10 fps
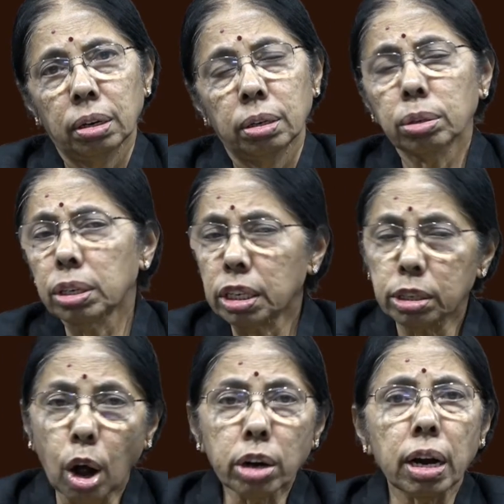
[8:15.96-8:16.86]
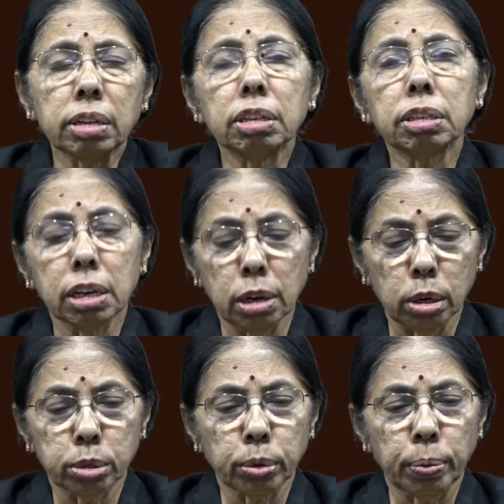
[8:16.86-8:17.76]
So it is not necessary
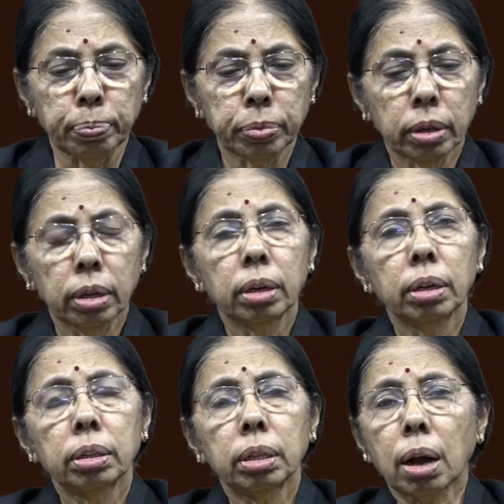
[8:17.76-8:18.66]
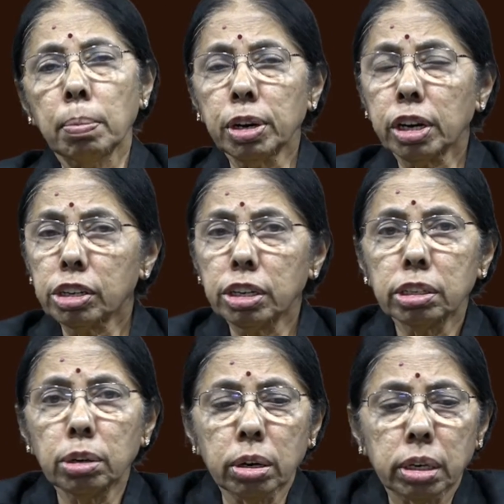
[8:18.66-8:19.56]
also. The communication
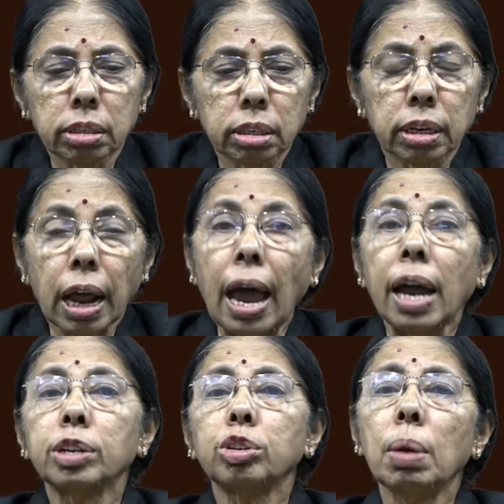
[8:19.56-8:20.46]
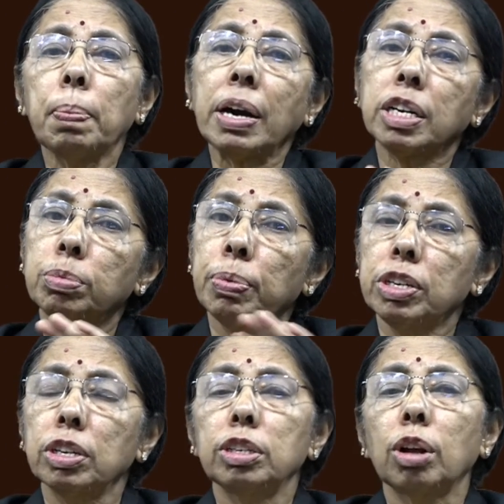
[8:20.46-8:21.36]
is not necessary. Actual
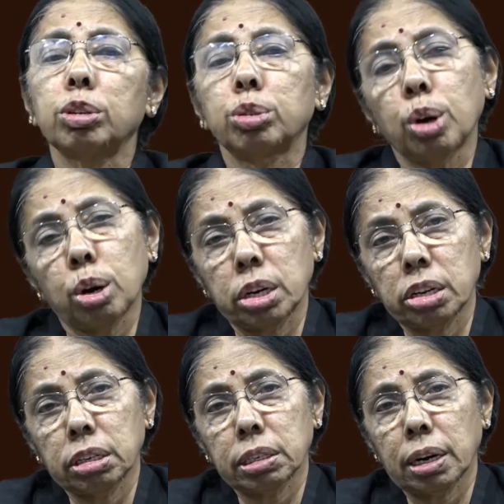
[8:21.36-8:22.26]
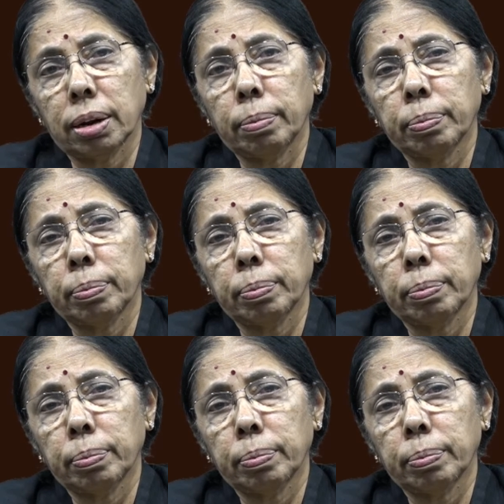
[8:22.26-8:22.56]
participation is also not necessary.